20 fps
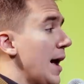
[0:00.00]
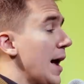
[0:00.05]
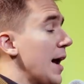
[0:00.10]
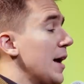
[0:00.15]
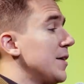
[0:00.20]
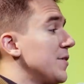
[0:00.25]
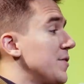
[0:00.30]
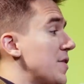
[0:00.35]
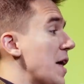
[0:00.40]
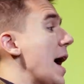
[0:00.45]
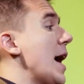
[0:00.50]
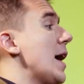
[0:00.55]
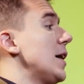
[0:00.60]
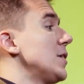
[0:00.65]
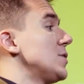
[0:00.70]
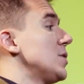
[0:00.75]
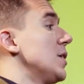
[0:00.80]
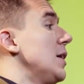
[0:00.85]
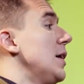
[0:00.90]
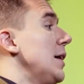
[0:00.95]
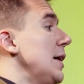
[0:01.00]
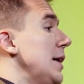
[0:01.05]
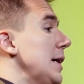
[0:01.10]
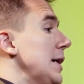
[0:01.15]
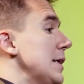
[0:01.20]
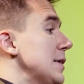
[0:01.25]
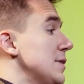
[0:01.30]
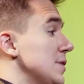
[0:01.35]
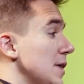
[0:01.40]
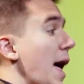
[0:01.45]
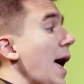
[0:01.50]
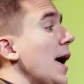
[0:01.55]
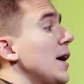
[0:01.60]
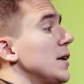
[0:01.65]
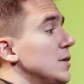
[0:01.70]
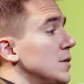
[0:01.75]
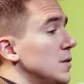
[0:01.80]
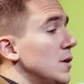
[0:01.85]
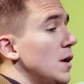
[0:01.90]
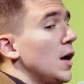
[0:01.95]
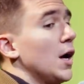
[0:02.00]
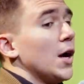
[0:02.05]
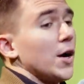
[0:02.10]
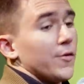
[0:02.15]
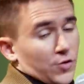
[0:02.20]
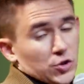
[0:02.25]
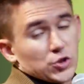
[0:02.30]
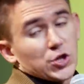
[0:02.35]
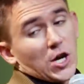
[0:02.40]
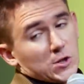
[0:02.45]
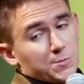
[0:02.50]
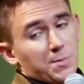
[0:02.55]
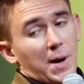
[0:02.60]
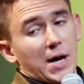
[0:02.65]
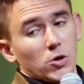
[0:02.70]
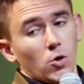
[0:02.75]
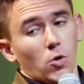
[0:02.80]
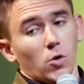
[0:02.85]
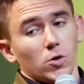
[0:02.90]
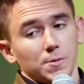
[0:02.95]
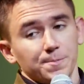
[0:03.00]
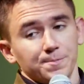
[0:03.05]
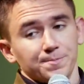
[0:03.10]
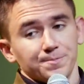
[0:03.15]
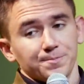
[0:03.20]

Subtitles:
And that is Latin for chest pothole.